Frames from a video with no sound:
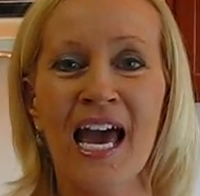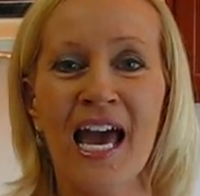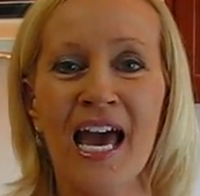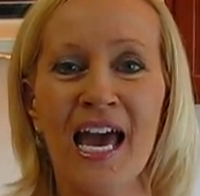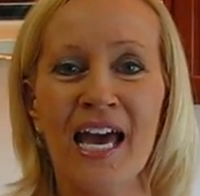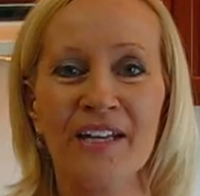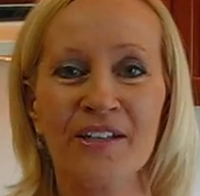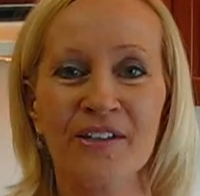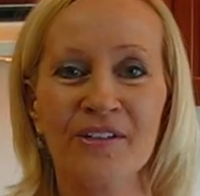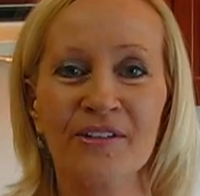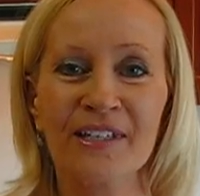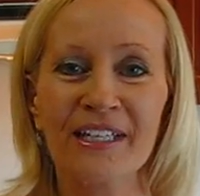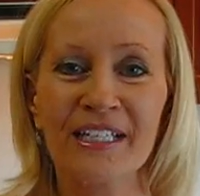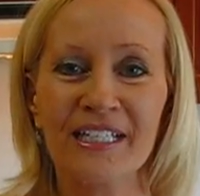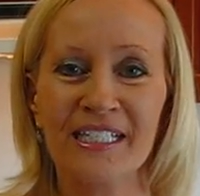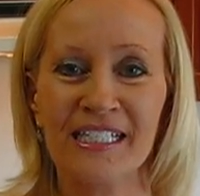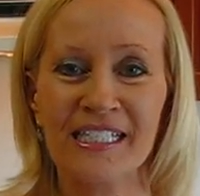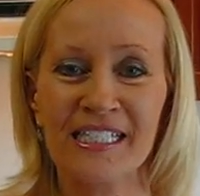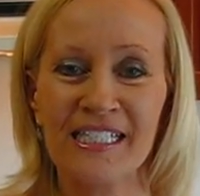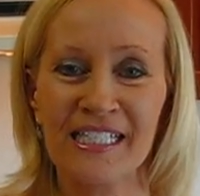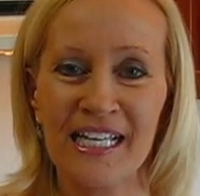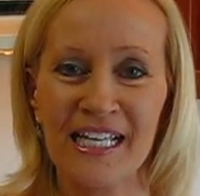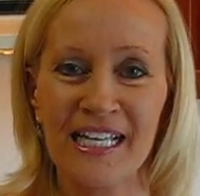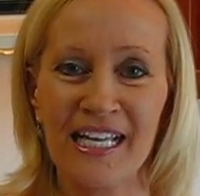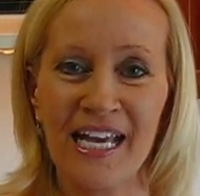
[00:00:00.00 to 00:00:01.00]
And you'll get
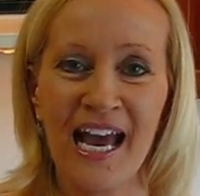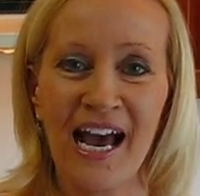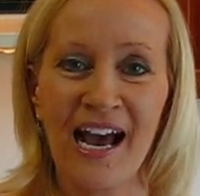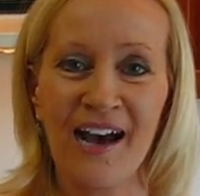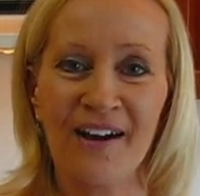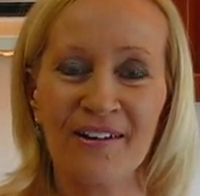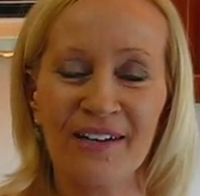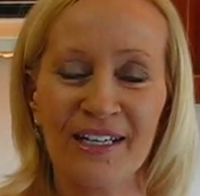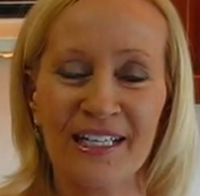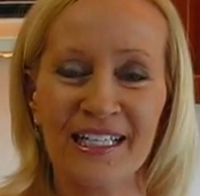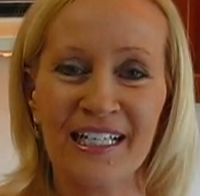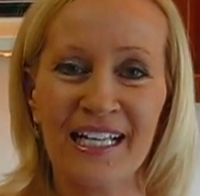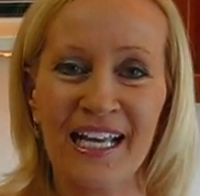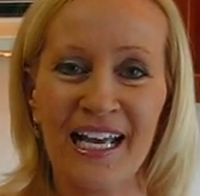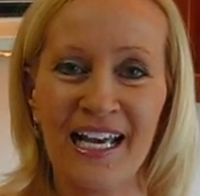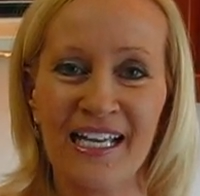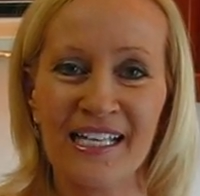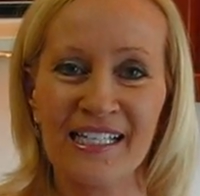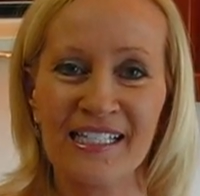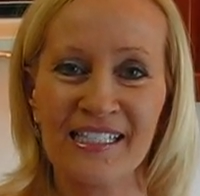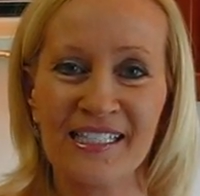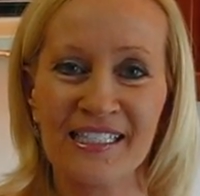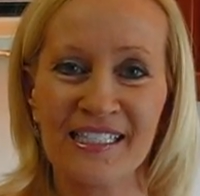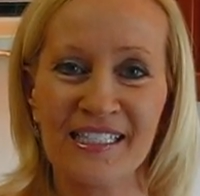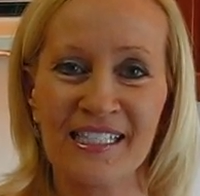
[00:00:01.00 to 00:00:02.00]
to see how it
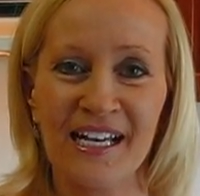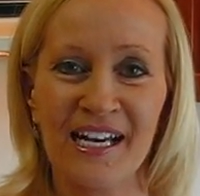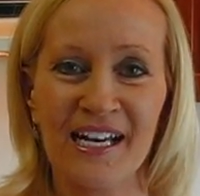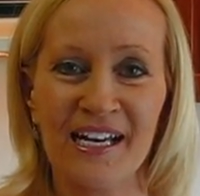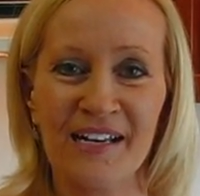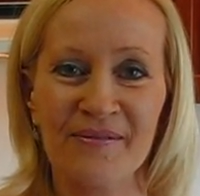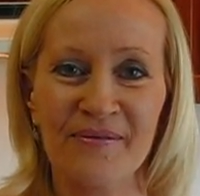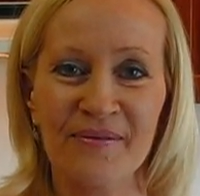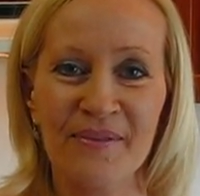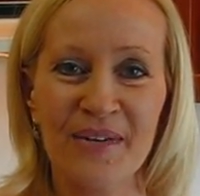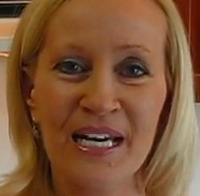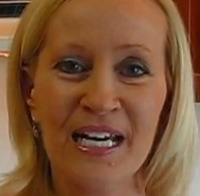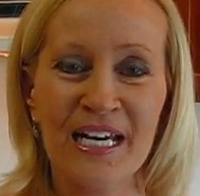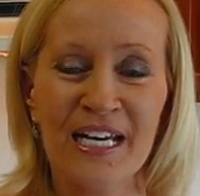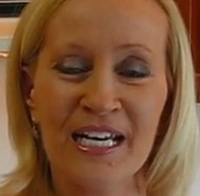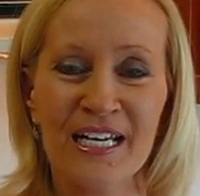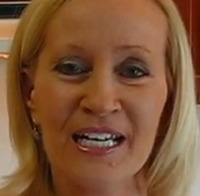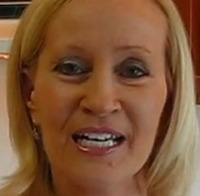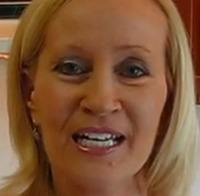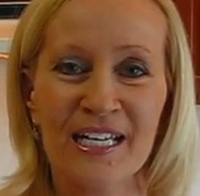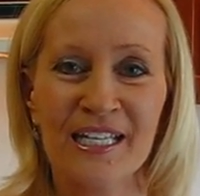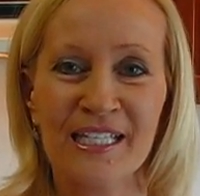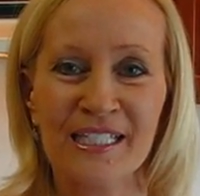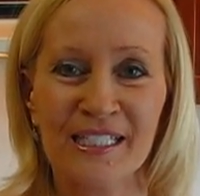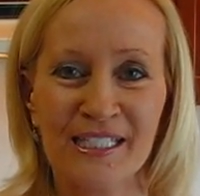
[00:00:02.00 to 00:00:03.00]
has
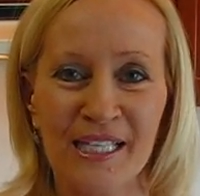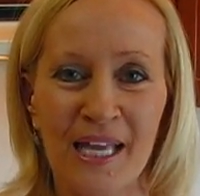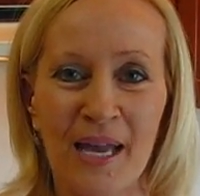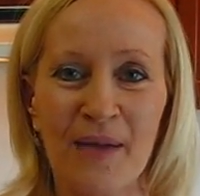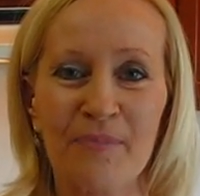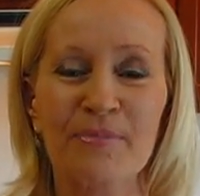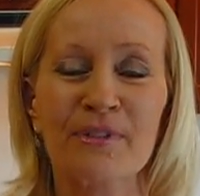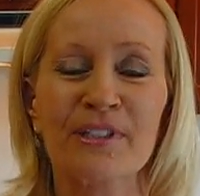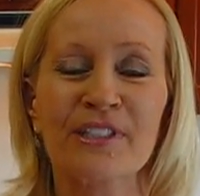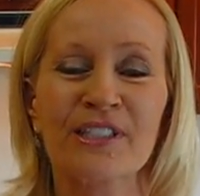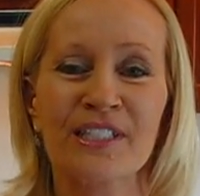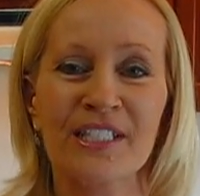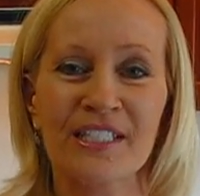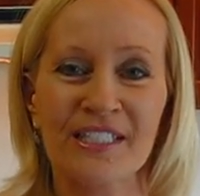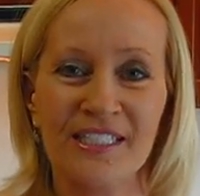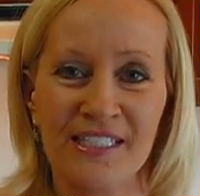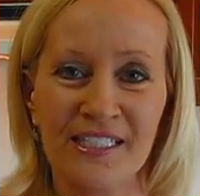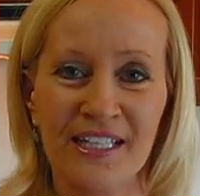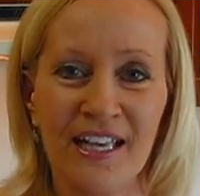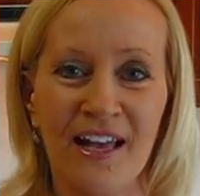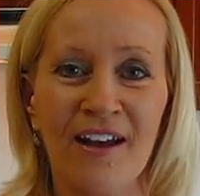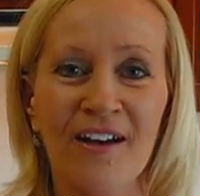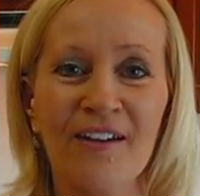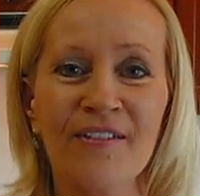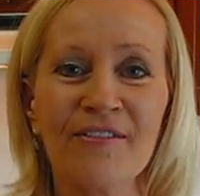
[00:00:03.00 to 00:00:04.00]
established
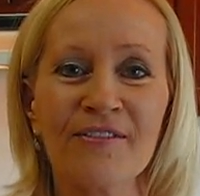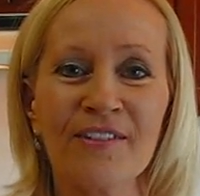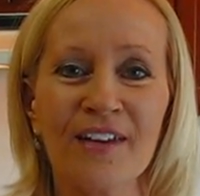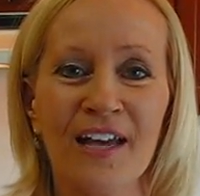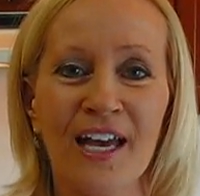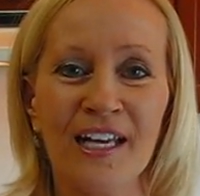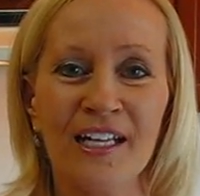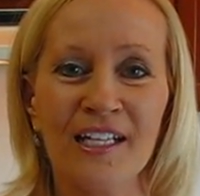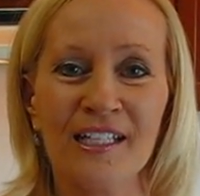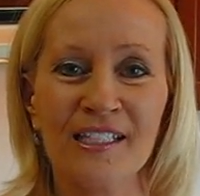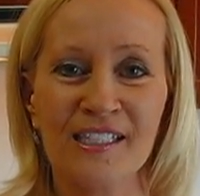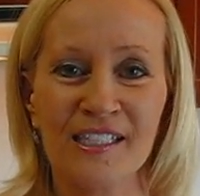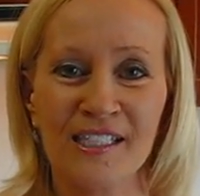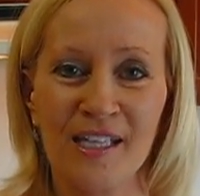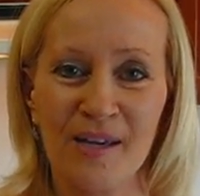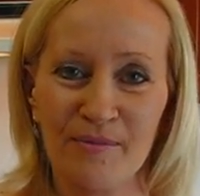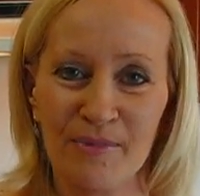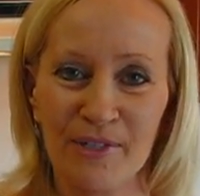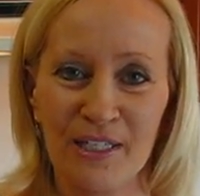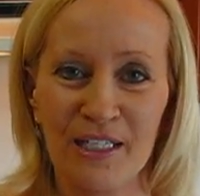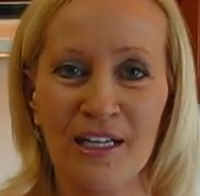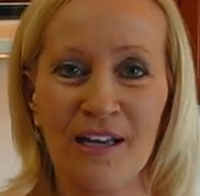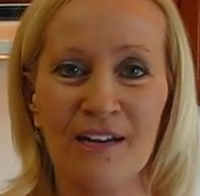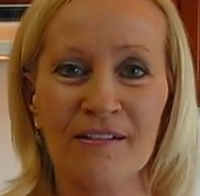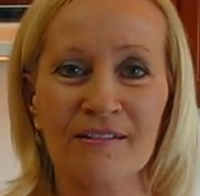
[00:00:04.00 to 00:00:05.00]
itself, and it's
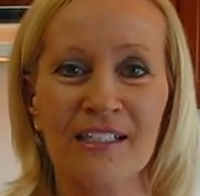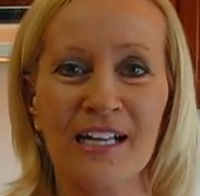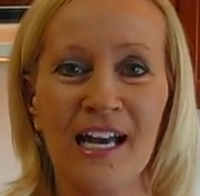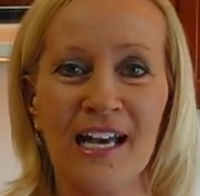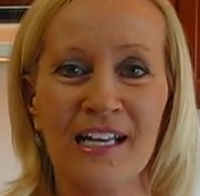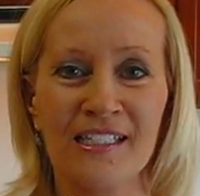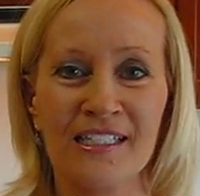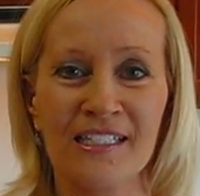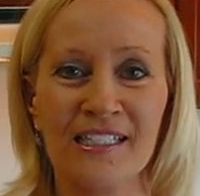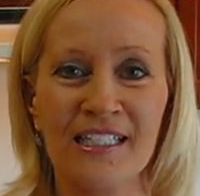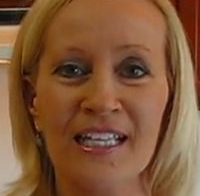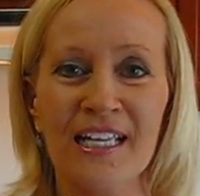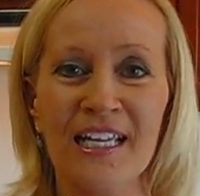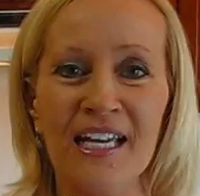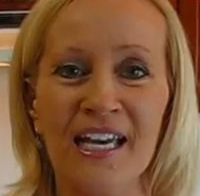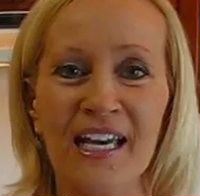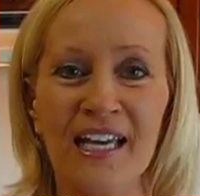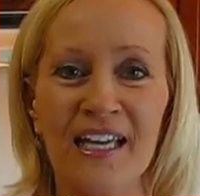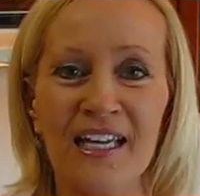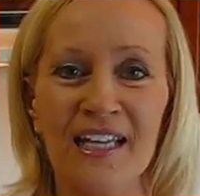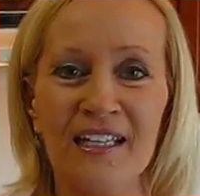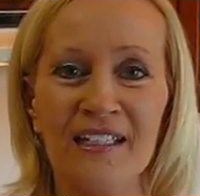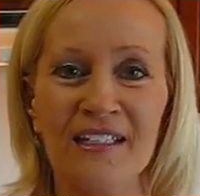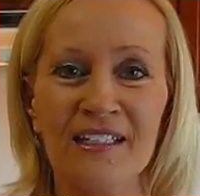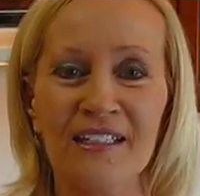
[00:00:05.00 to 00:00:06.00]
coming along nicely,
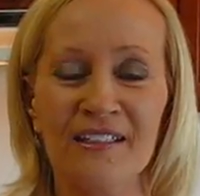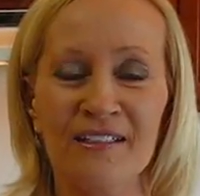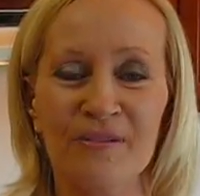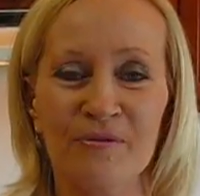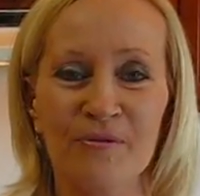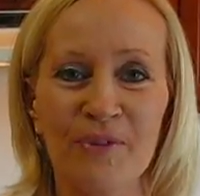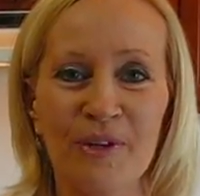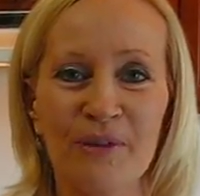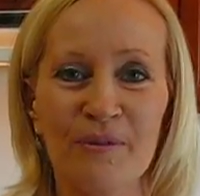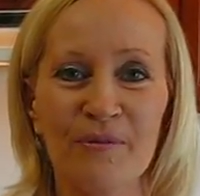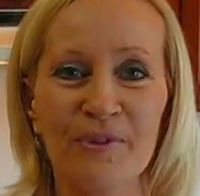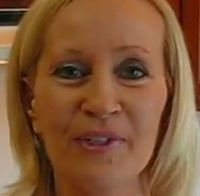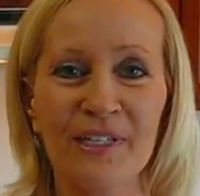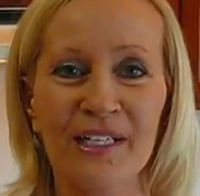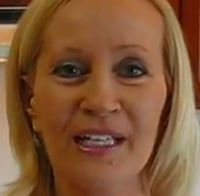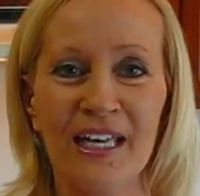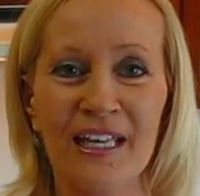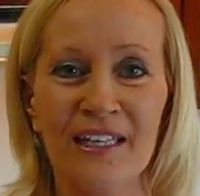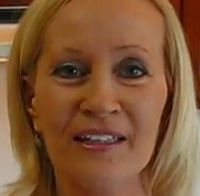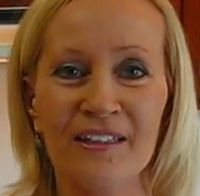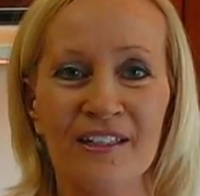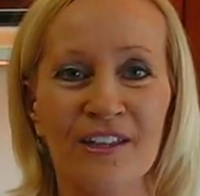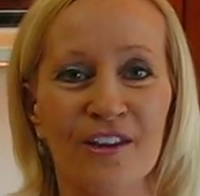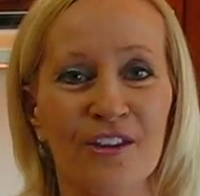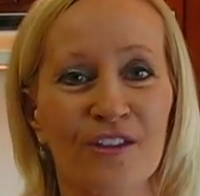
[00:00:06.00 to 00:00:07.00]
and we will
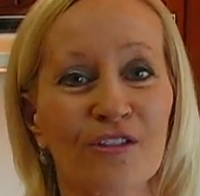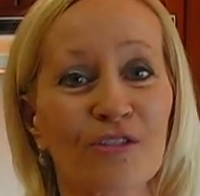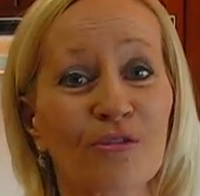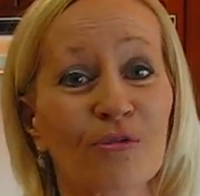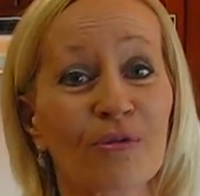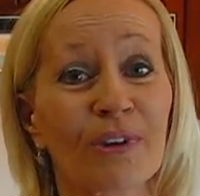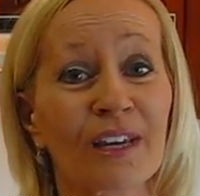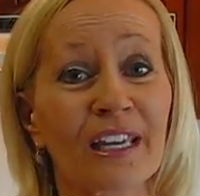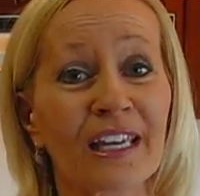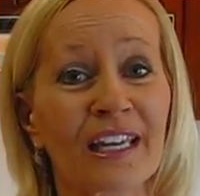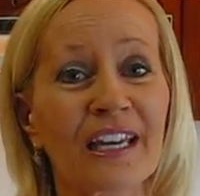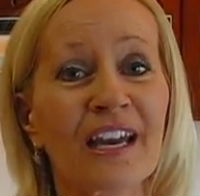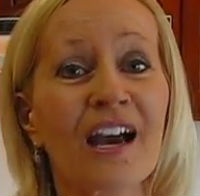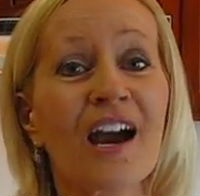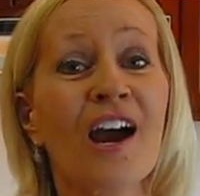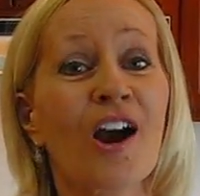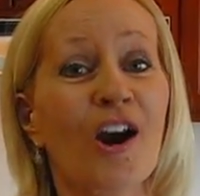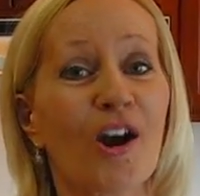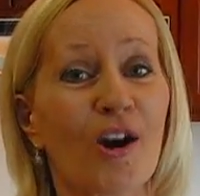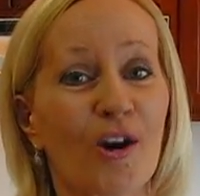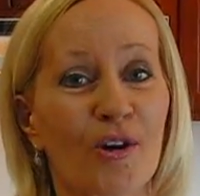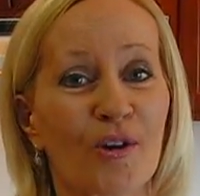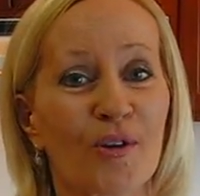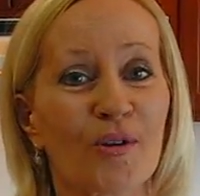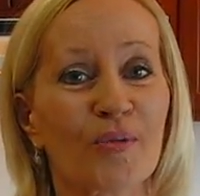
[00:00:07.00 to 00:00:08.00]
get the 3
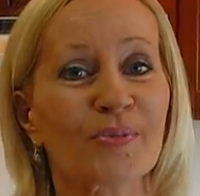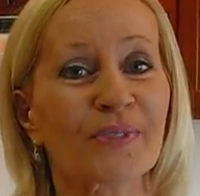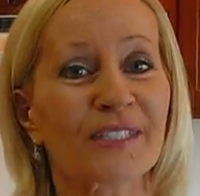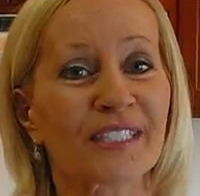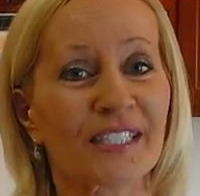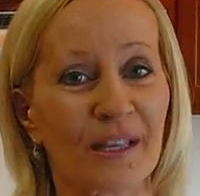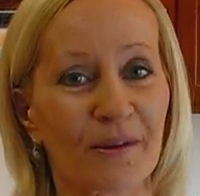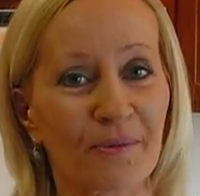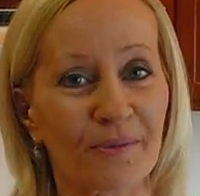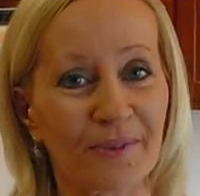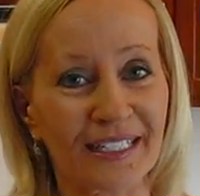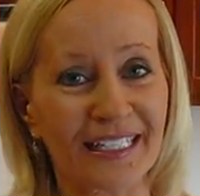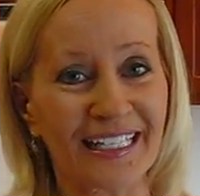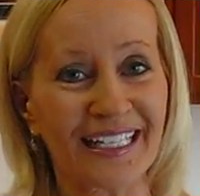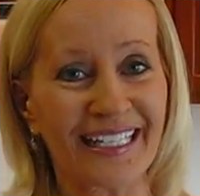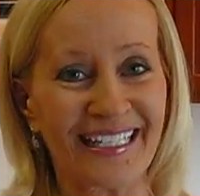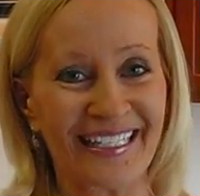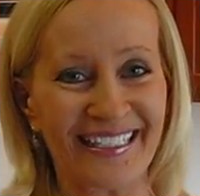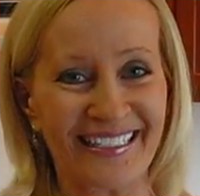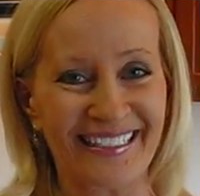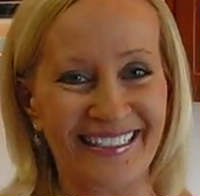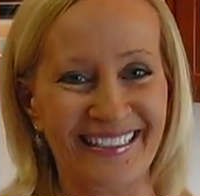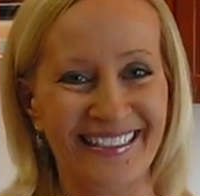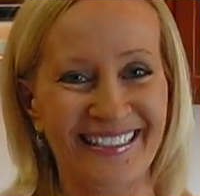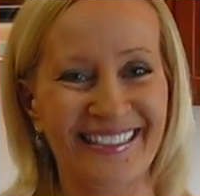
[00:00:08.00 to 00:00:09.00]
herbs that we
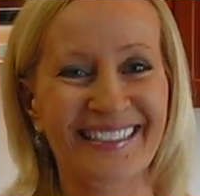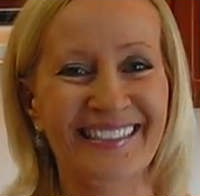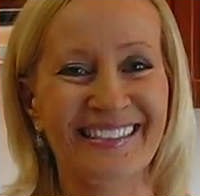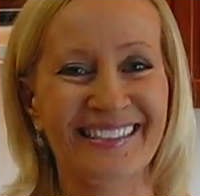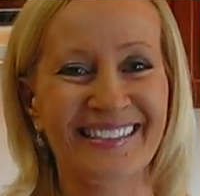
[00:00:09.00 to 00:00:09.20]
need.